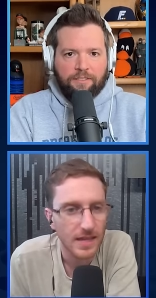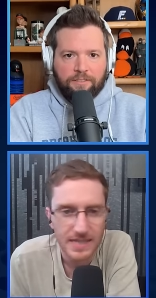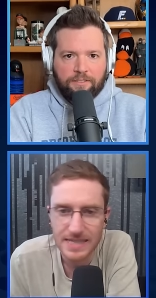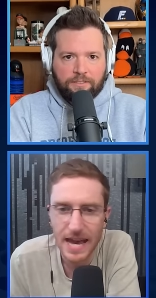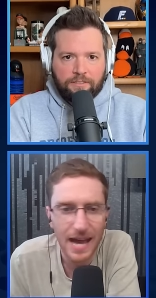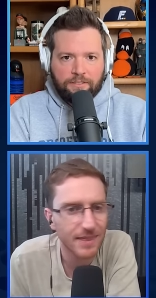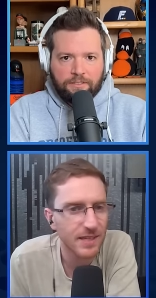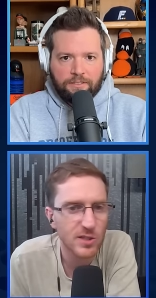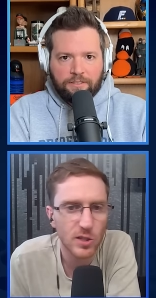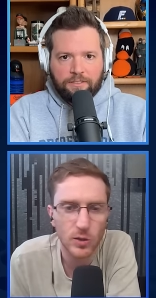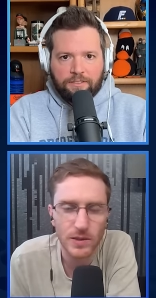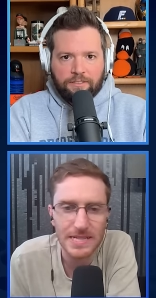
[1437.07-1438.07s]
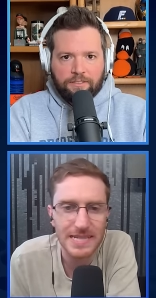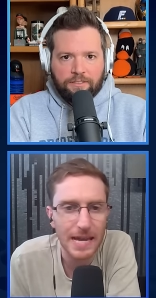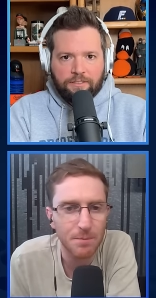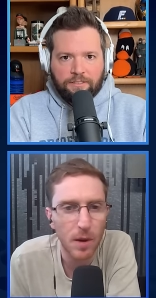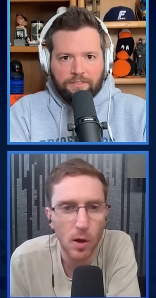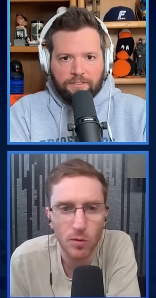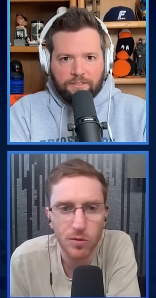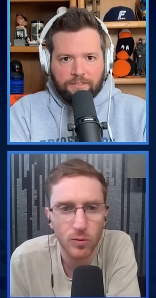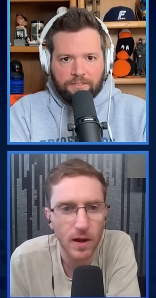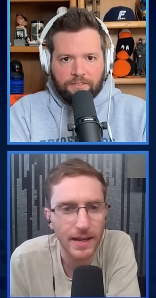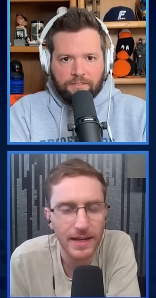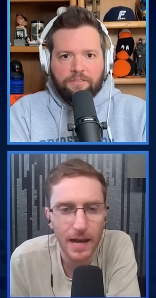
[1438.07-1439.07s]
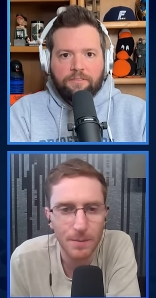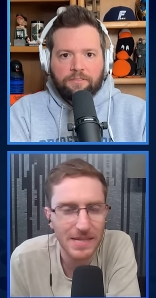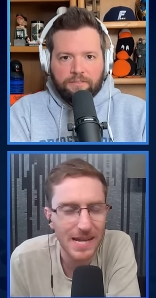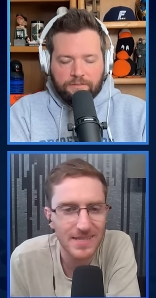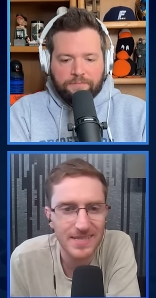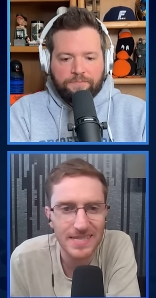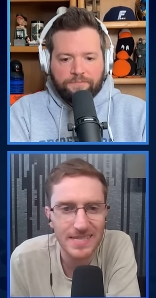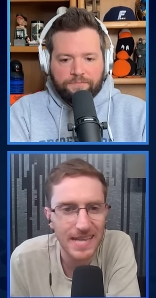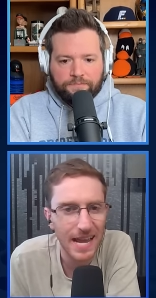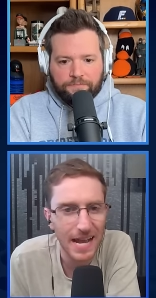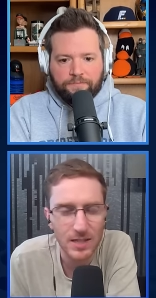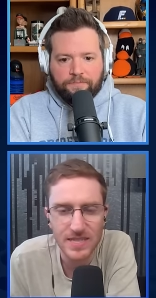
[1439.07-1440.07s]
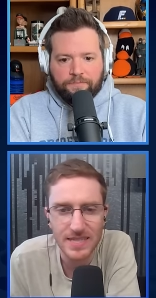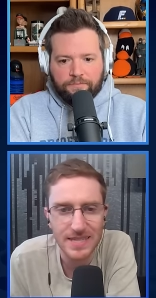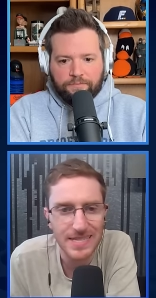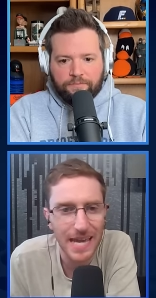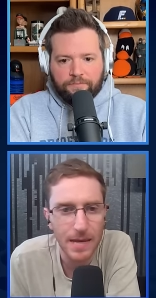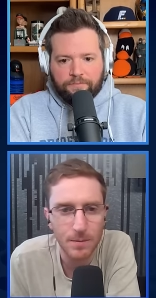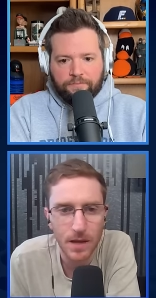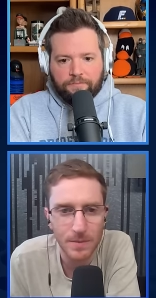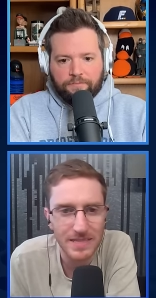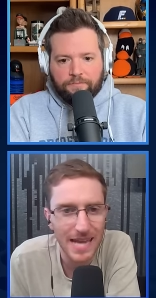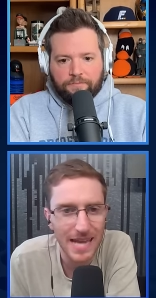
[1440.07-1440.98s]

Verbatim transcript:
Speaker 1: Yeah, I think certainly take both, right? I mean, N C State, I could see this game coming